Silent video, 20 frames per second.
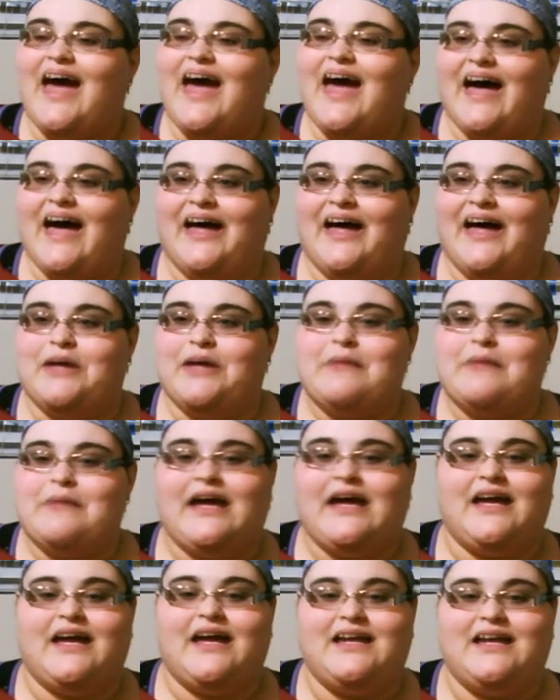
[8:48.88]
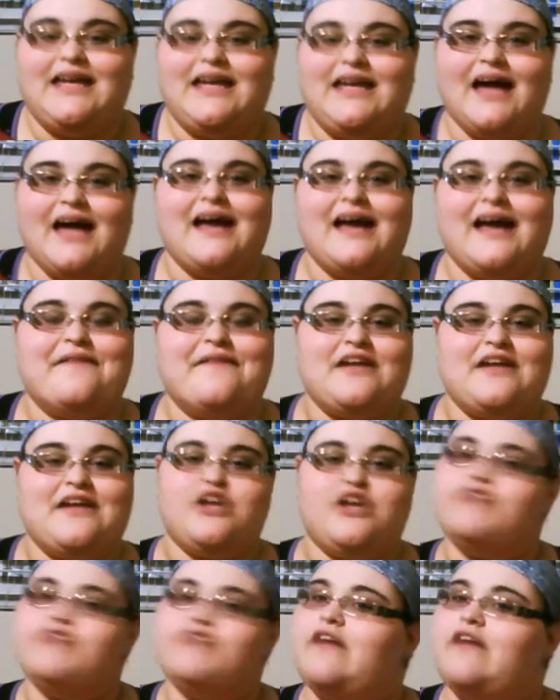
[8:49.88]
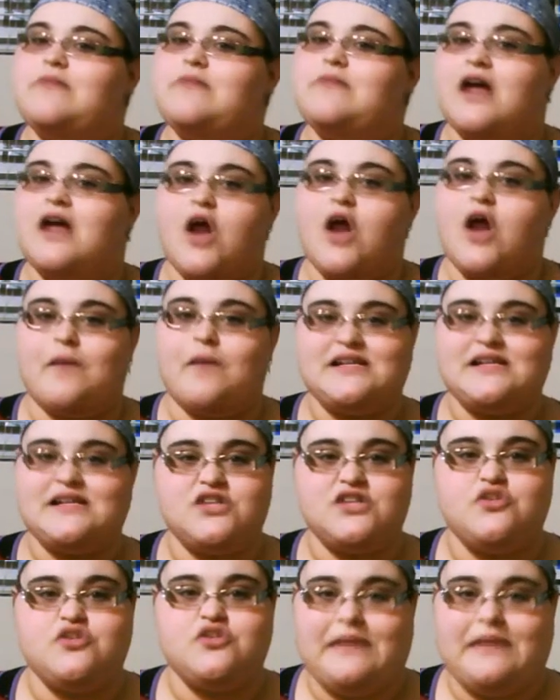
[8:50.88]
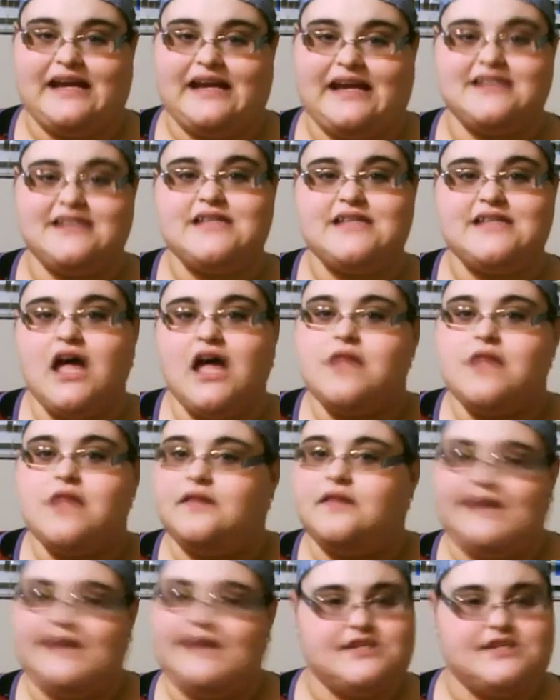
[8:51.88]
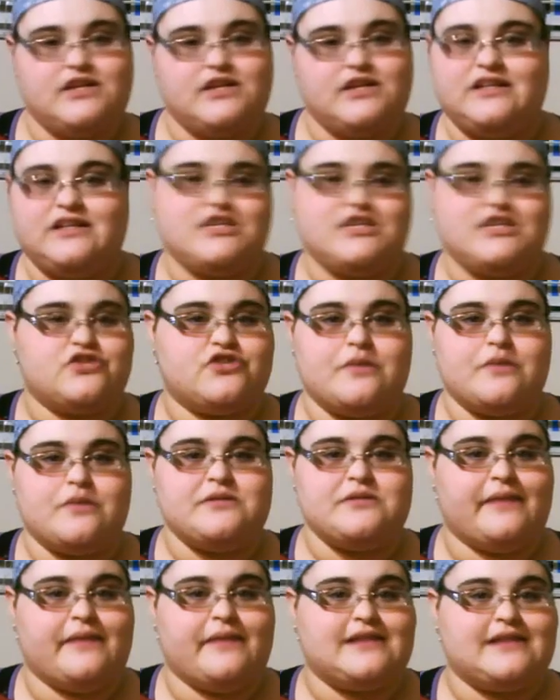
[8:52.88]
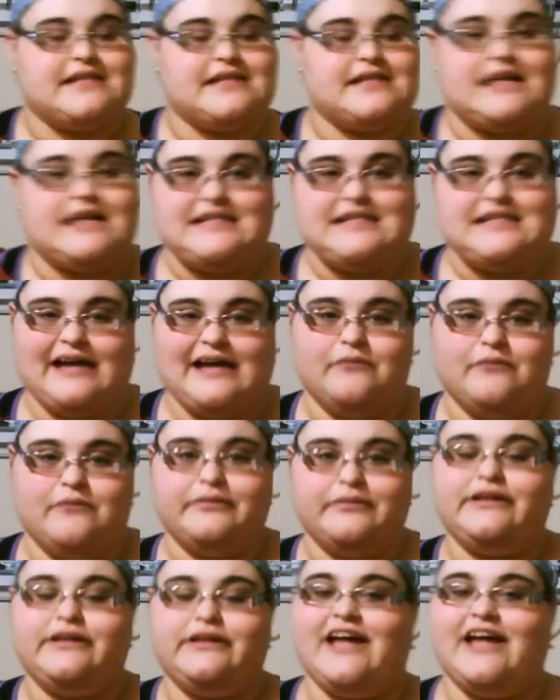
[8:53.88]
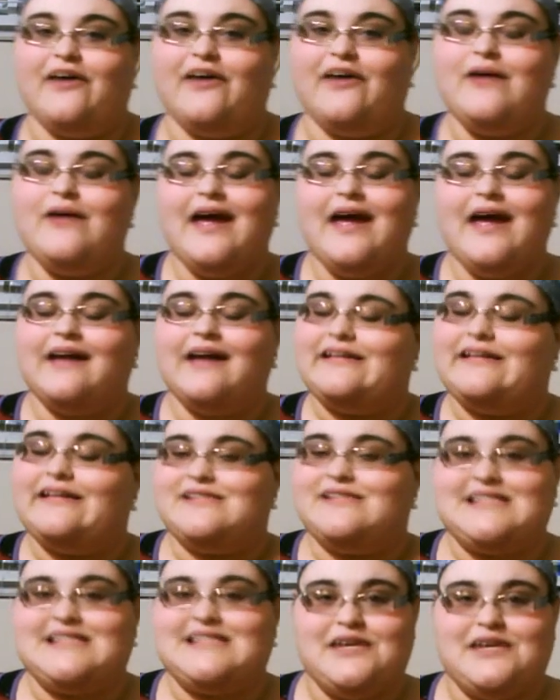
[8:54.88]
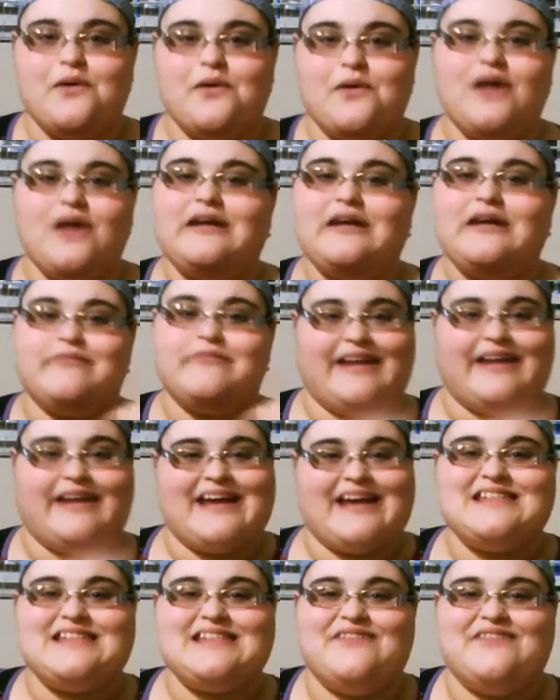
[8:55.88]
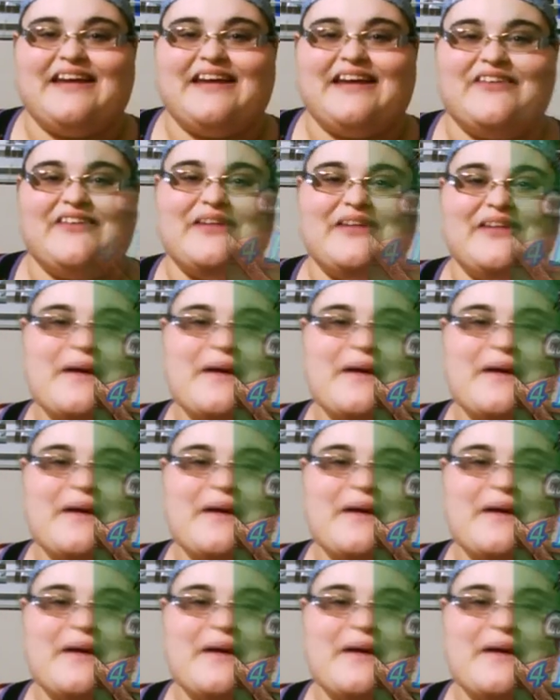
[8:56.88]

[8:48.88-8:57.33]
Yeah, and then you can find me on all my social medias. The links are in the description box down below. And I'll see you all in my next video.